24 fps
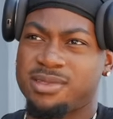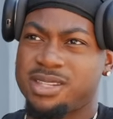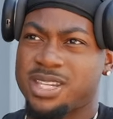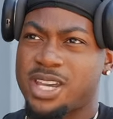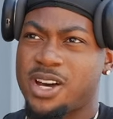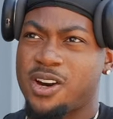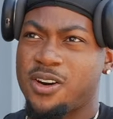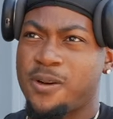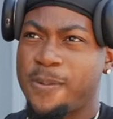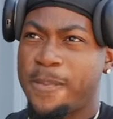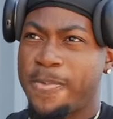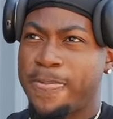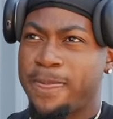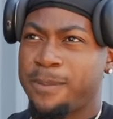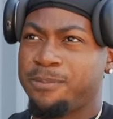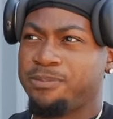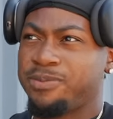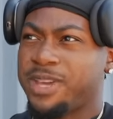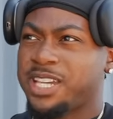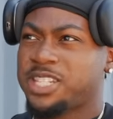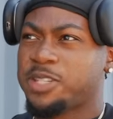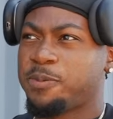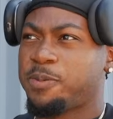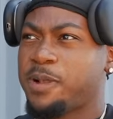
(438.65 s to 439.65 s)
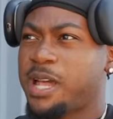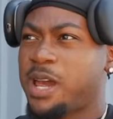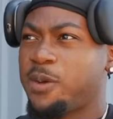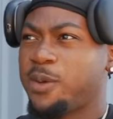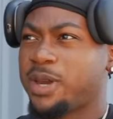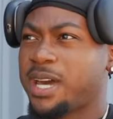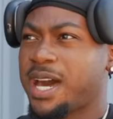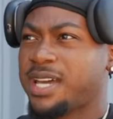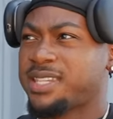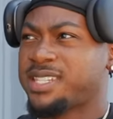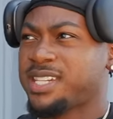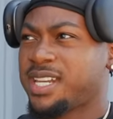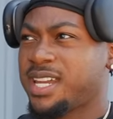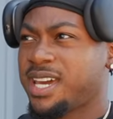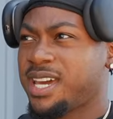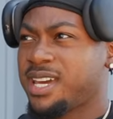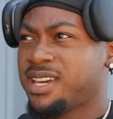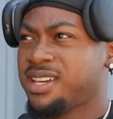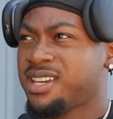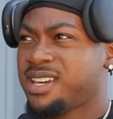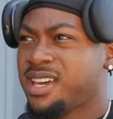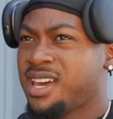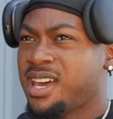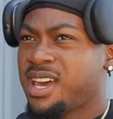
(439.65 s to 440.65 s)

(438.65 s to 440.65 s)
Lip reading: So that's the plan we got today.